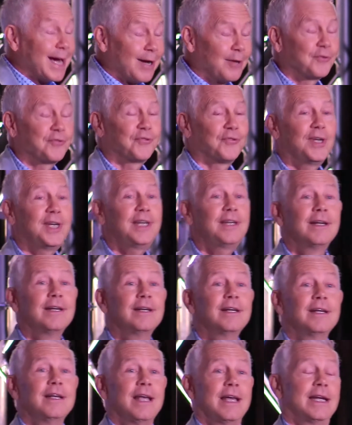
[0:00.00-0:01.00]
counseling,
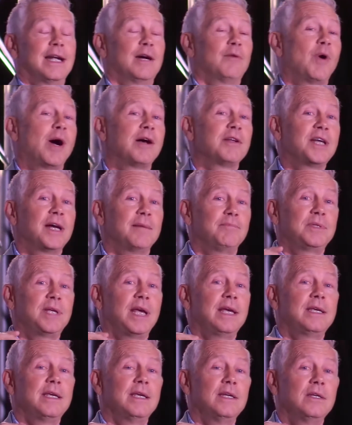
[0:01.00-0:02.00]
and I wound up
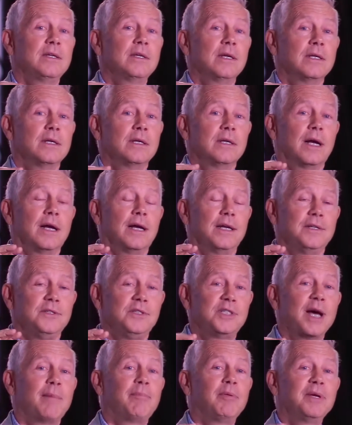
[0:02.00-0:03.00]

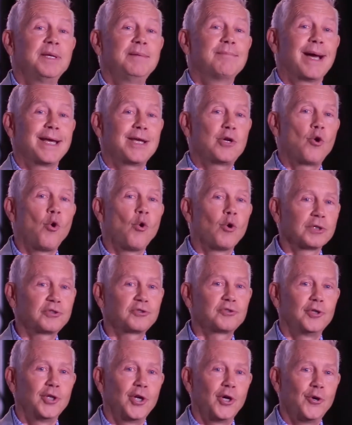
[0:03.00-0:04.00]
doubling my
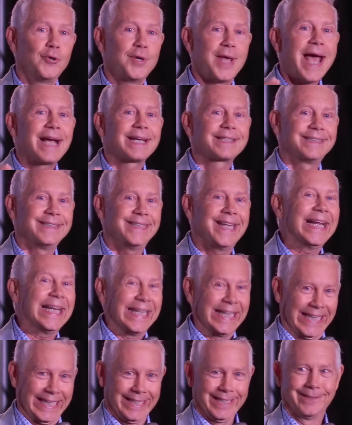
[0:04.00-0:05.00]
course load
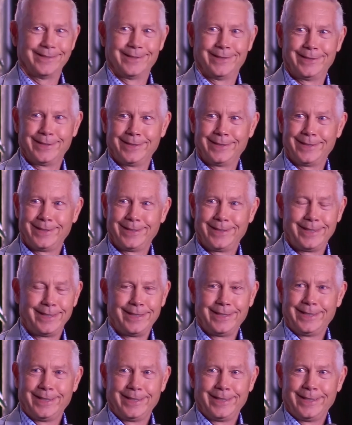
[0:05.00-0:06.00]
accidentally.
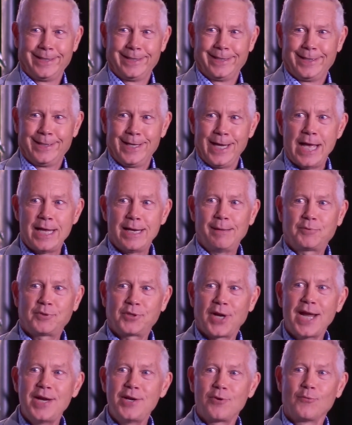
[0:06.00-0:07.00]
And I'm
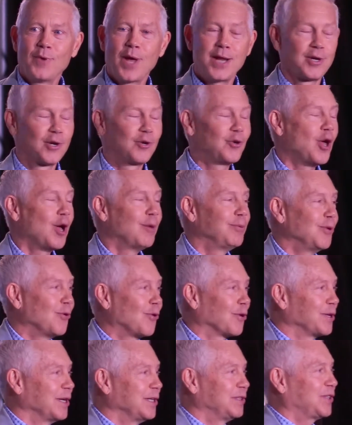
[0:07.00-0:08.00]
trying to run a global
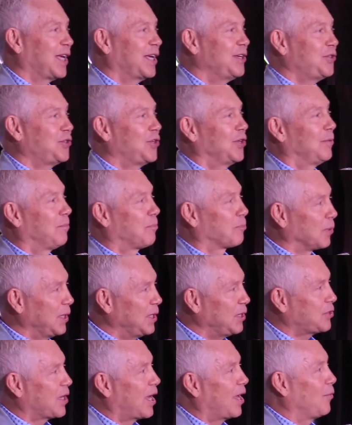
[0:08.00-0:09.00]
organization,
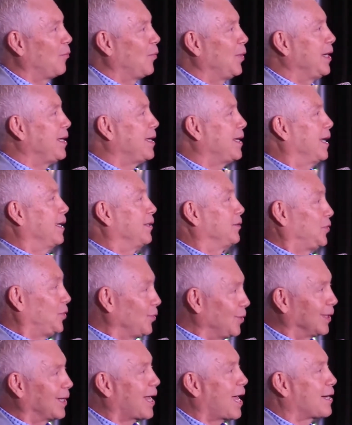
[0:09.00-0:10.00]
preach on weekends,
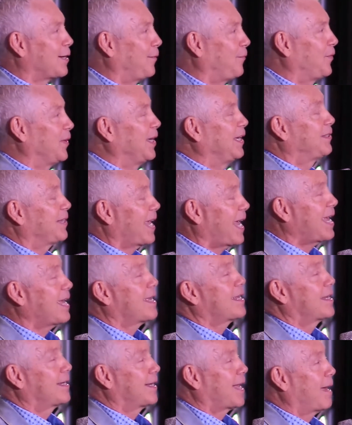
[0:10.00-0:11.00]
do a lot of things,
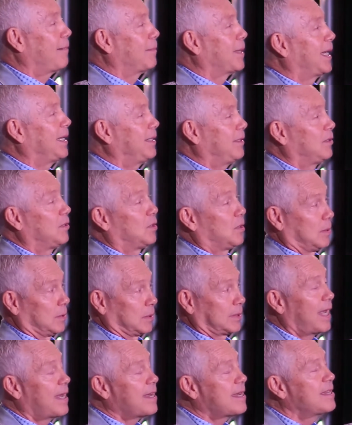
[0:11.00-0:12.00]
and I'm like
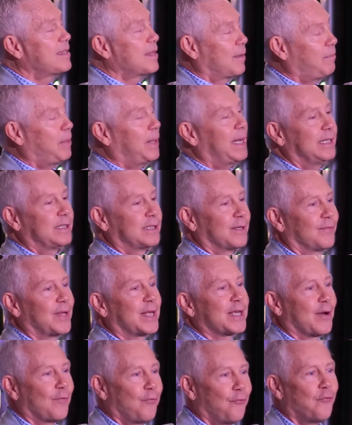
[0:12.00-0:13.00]
taking the pace of
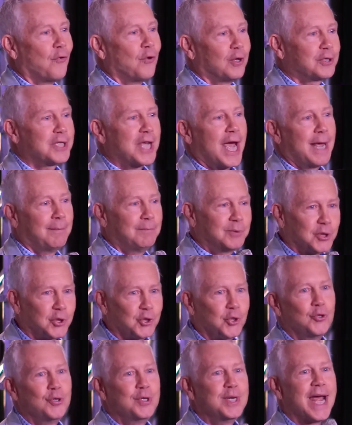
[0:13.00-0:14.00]
like a full-time
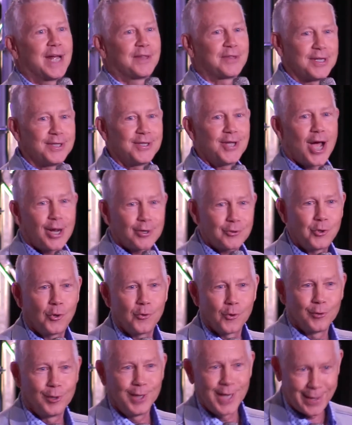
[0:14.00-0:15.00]
student at the
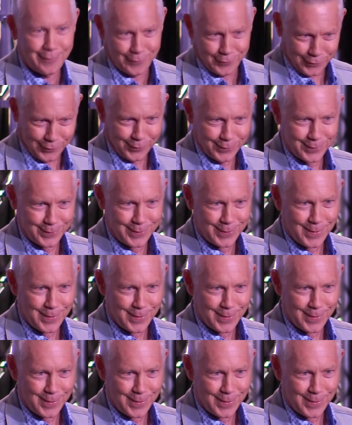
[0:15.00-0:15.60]
doctoral level.